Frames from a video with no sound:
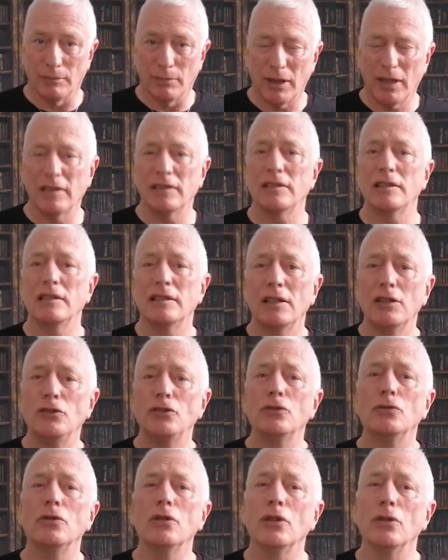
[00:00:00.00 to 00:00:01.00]
because a
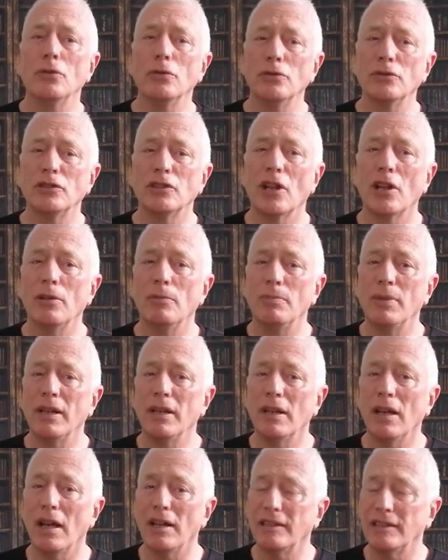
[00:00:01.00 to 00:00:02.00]
sigil can also be
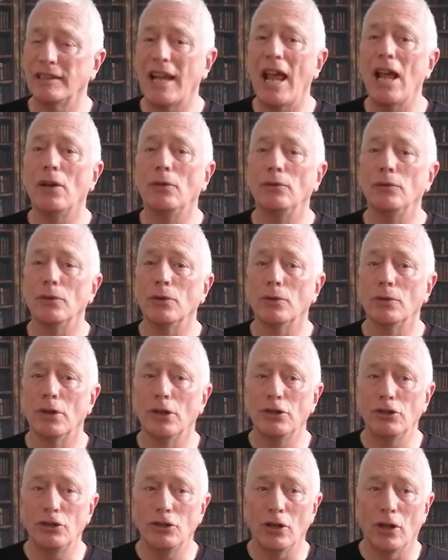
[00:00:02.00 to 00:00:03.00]
a sound or a
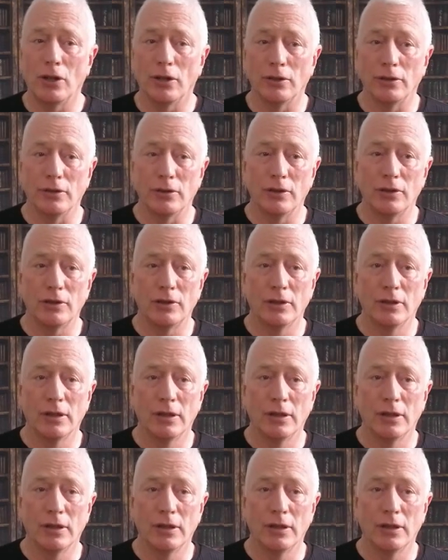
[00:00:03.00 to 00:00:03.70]
chant.